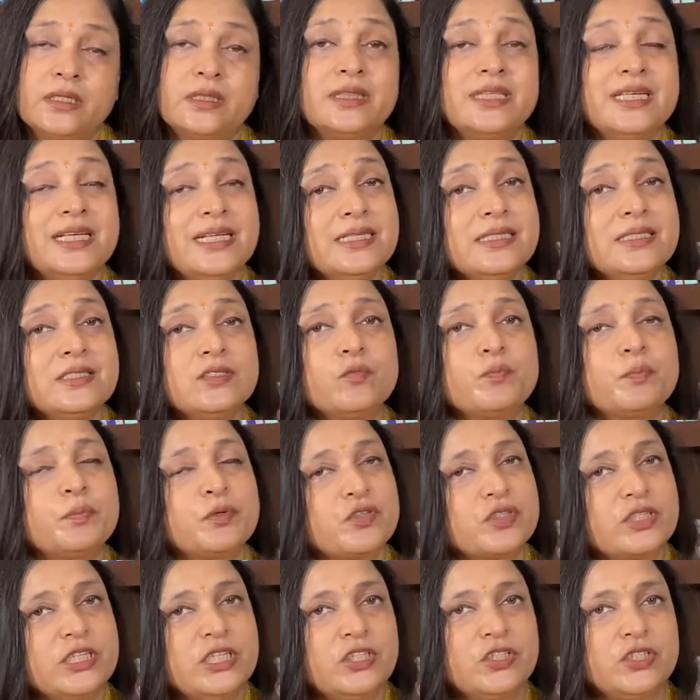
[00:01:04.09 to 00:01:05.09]
These
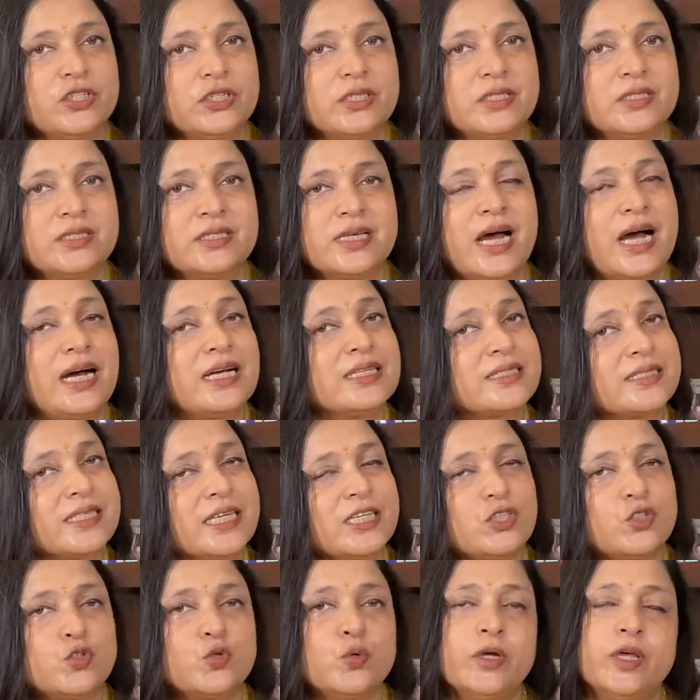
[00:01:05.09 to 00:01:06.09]
procedures are
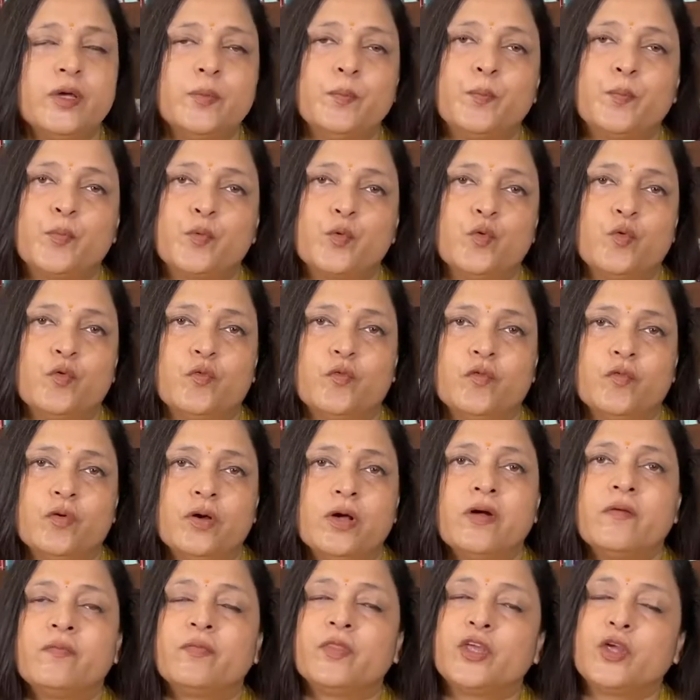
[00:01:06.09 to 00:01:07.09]
said to improve
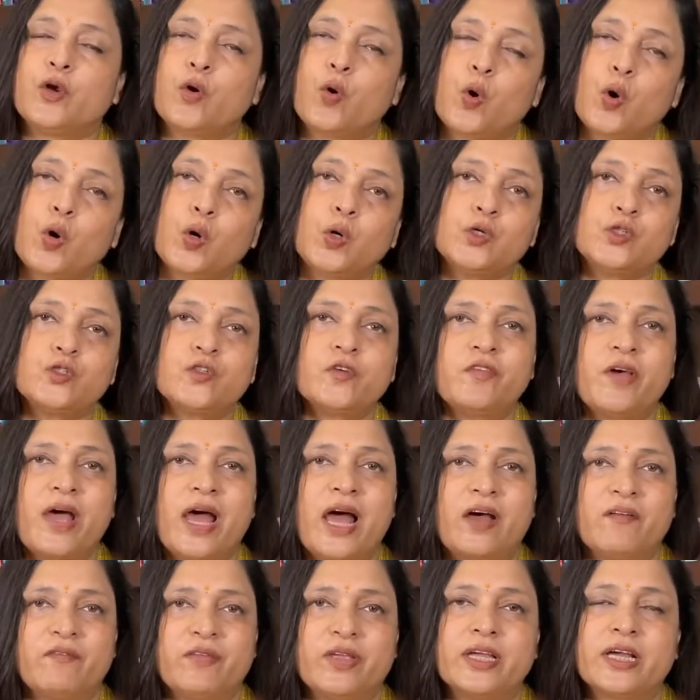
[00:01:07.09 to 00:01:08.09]
the odds of
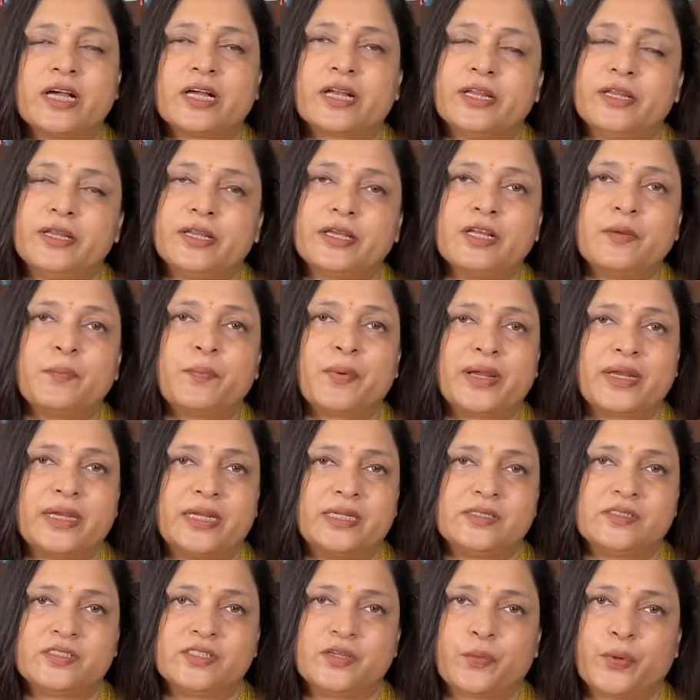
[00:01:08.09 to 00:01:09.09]
having a clinical
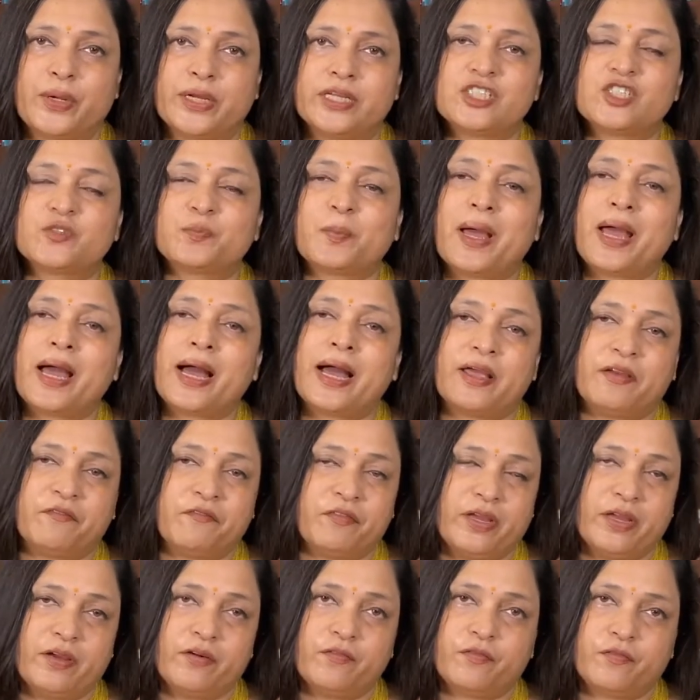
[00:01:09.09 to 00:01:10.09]
pregnancy rates by
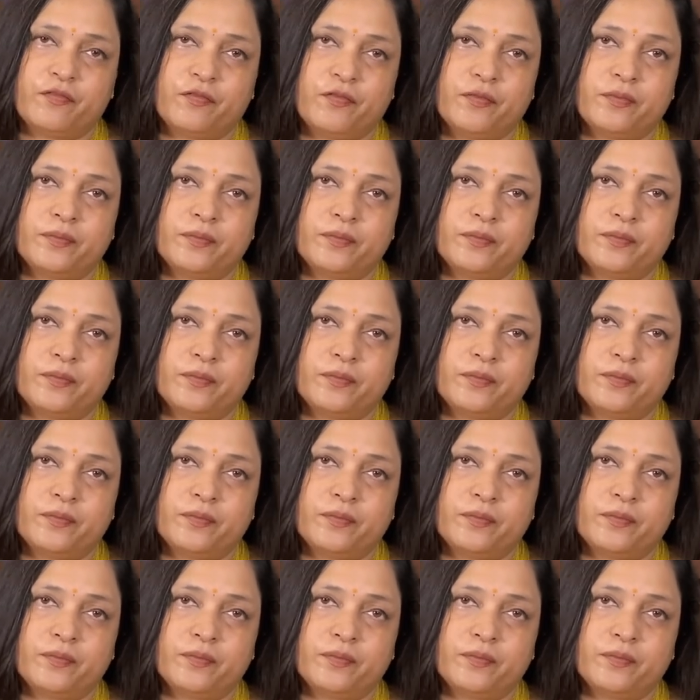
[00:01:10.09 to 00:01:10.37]
IVF.